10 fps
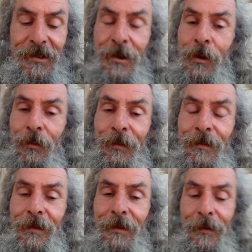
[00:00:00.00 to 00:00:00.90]
two
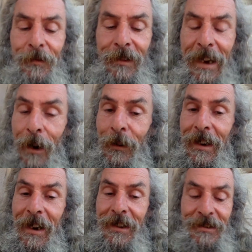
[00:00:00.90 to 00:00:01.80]

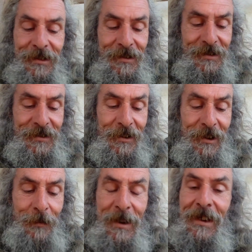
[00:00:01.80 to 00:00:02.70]
calculations
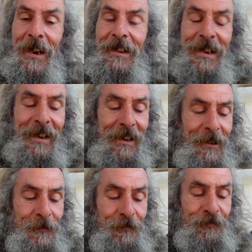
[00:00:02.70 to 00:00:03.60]
that can be done here.